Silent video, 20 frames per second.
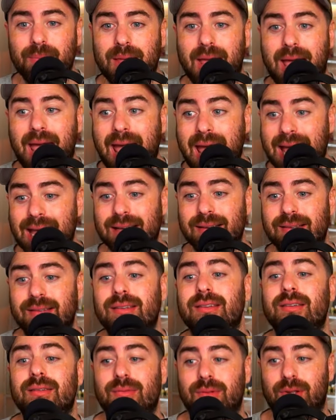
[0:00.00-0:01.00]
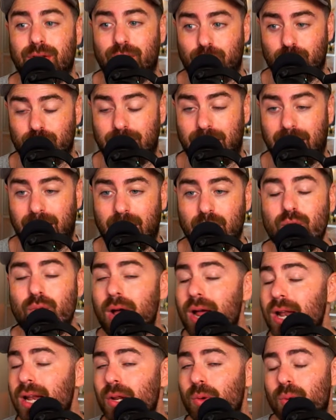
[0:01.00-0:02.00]
And if your deck can
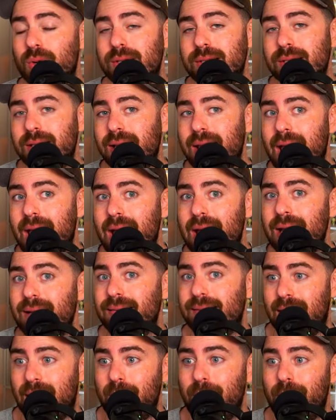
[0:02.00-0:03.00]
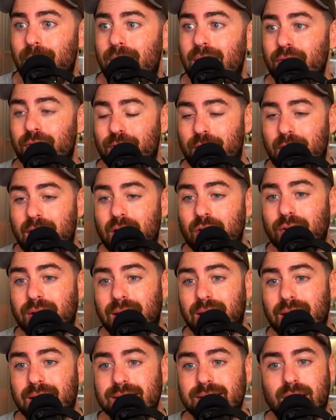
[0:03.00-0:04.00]
run it, once again, ten Tenpai Fire
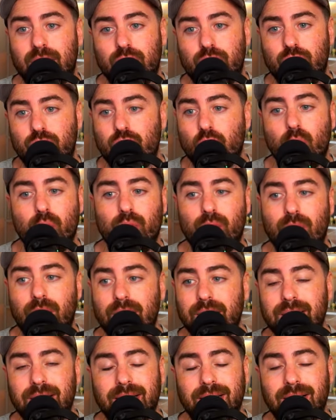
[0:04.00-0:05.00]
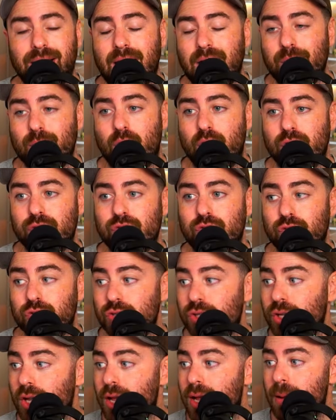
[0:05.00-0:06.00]
Kings that don't run any light
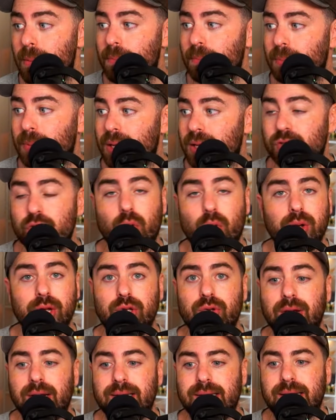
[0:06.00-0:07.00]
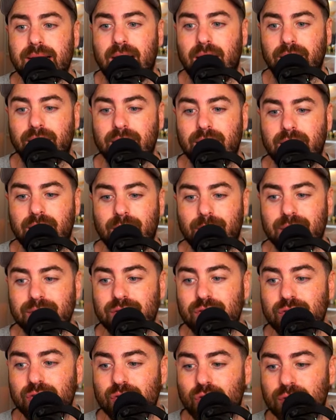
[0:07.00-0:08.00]
monsters, it's going to excel because
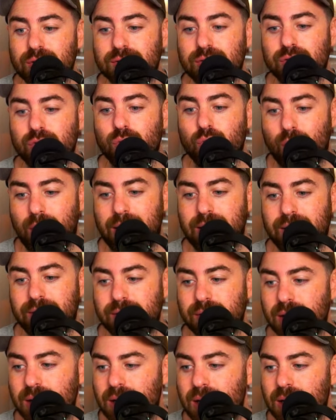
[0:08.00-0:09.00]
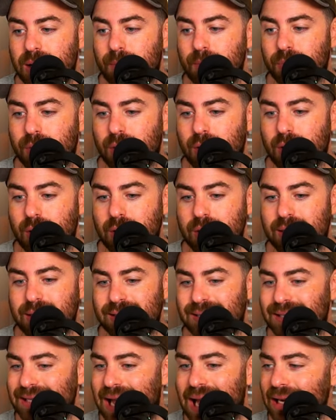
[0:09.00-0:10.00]
this card is great. The
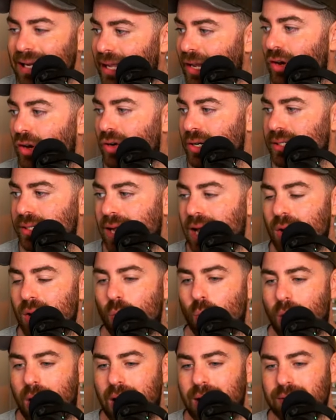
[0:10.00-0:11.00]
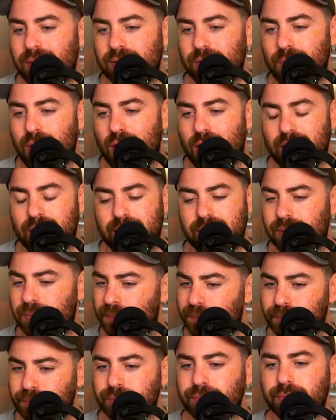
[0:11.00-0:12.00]
side here is kind of wild, to be honest.
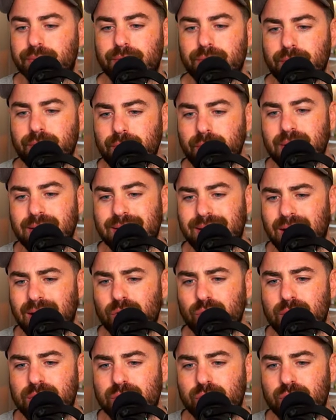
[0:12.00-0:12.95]
Skill Drain is